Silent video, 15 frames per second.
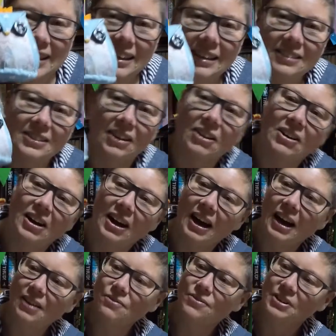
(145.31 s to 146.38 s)
So
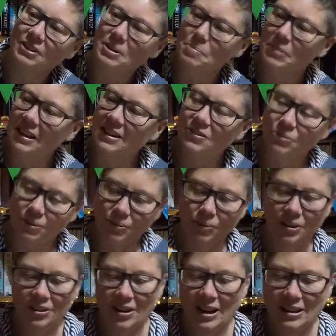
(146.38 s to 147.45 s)
I'm very pleased with
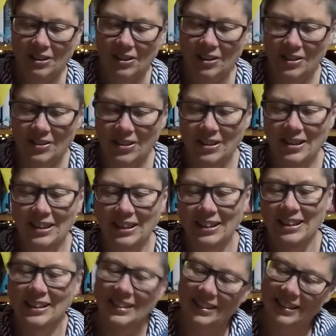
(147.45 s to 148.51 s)
what I got.
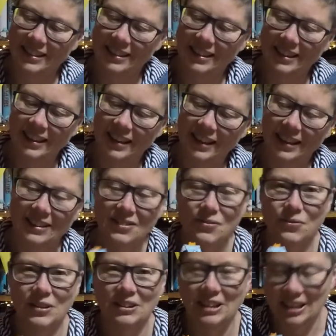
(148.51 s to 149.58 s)
It's
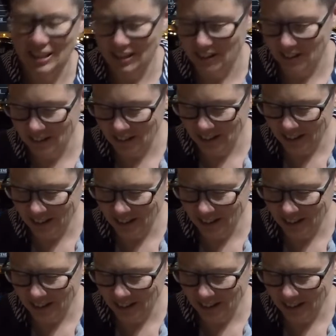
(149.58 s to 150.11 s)
very cute.